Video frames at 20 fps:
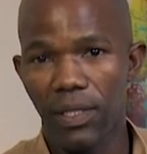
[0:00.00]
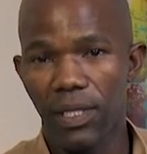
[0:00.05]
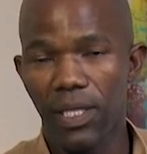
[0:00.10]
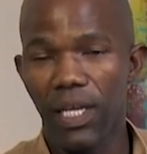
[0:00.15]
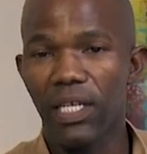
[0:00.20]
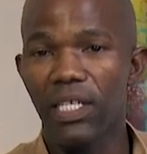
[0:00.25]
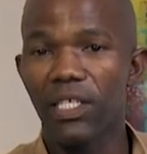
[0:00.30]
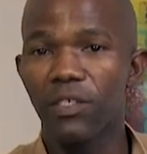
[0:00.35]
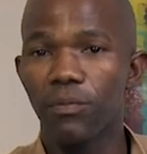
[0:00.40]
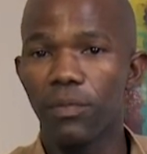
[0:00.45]

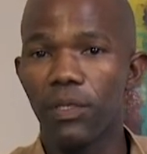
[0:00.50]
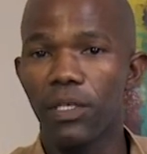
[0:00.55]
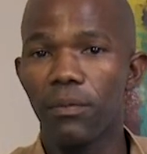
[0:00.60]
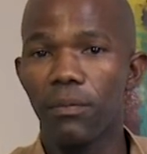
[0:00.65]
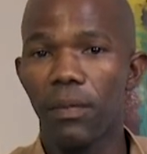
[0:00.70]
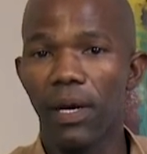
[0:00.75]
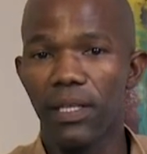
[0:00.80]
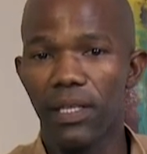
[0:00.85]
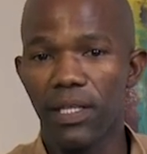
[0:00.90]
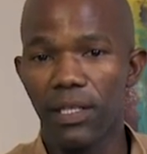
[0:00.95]
That has been
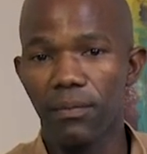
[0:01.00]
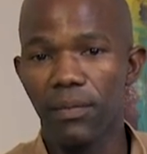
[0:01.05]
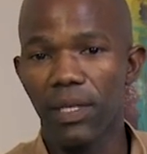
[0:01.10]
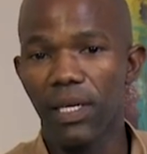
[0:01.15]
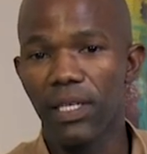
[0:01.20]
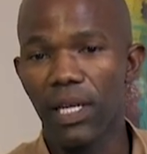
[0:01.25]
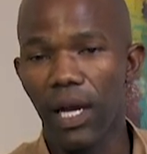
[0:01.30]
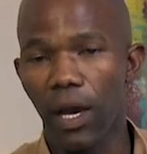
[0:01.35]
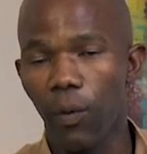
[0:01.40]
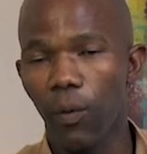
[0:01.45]
my theme
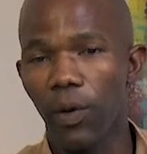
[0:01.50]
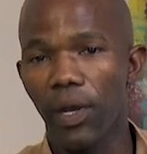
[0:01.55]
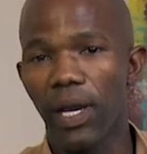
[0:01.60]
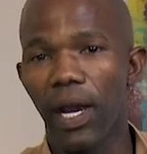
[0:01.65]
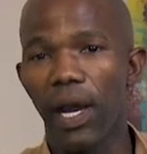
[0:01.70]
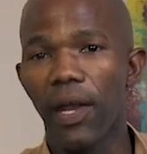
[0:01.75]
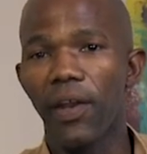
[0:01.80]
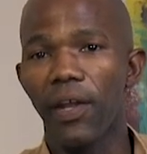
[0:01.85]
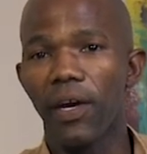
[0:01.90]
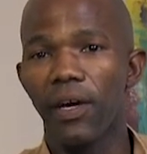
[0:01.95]
that I work
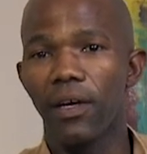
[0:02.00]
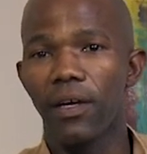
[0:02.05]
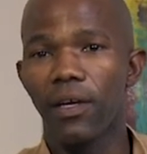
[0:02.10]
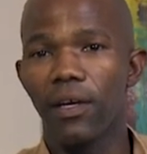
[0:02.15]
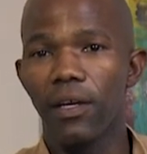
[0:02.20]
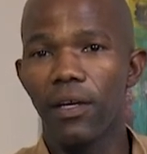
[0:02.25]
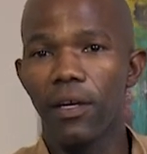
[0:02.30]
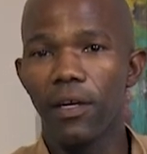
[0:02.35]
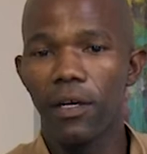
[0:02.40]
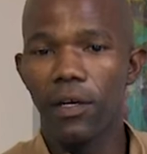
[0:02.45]
under
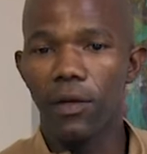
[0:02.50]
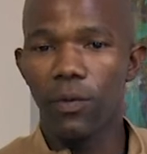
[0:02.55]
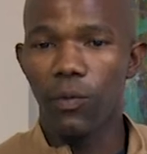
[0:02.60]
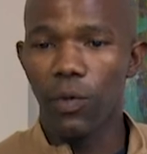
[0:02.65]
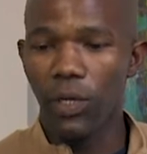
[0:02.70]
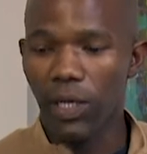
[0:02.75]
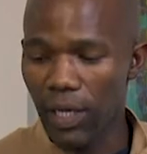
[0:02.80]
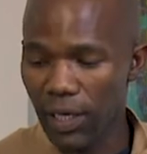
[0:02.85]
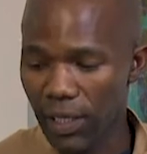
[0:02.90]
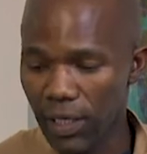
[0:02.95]

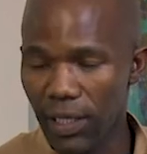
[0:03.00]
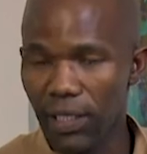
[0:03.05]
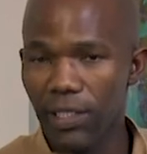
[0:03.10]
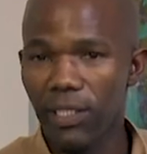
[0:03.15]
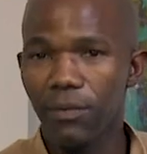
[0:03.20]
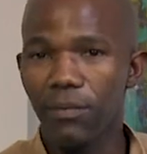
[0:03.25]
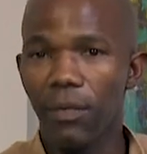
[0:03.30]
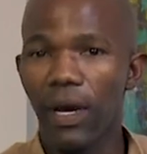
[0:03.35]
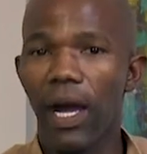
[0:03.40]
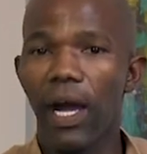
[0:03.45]
when I'm
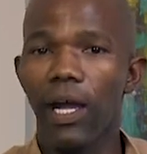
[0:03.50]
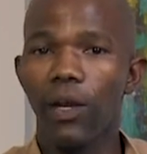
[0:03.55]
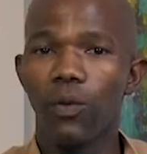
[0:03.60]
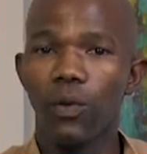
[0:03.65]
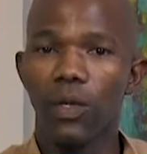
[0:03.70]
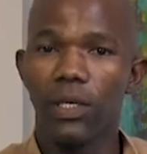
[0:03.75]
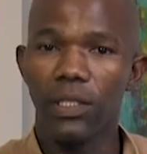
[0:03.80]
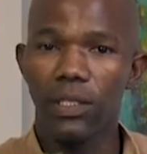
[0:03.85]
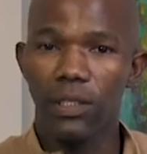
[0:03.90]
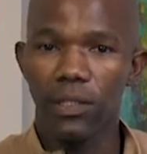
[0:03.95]
creating my
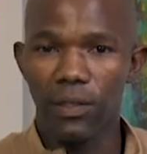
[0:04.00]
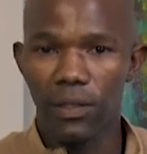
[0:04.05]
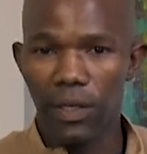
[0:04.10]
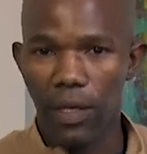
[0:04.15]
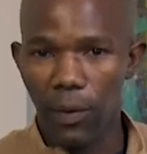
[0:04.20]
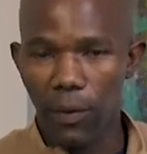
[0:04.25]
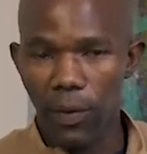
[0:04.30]
artworks.